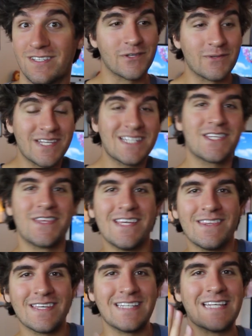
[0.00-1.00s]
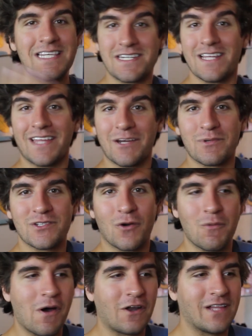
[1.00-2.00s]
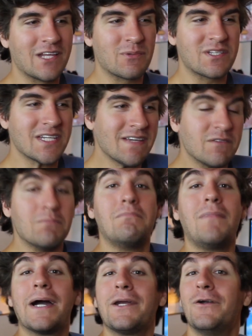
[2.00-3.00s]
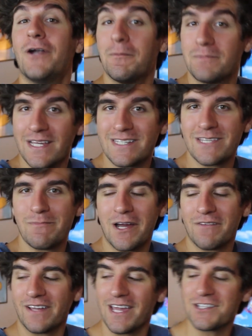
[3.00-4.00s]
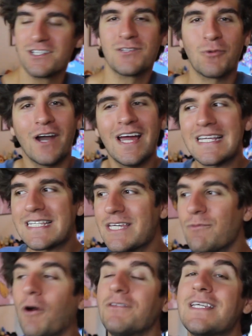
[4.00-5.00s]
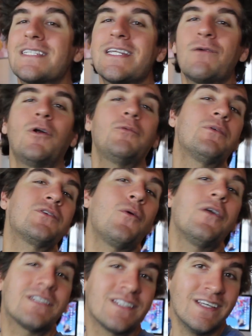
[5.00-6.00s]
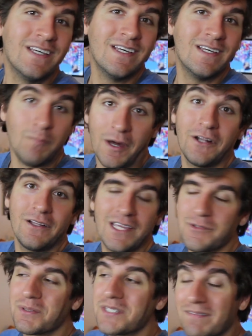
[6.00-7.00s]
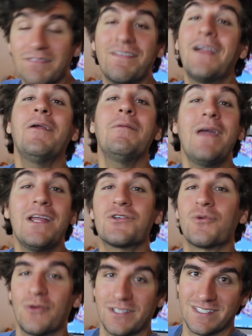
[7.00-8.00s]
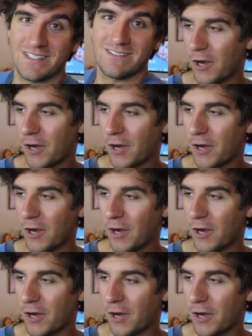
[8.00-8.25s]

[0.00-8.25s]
So since then, the Disneyland Resort model has received minor updates and modifications, whereas the Walt Disney World Resort model has received very major ones.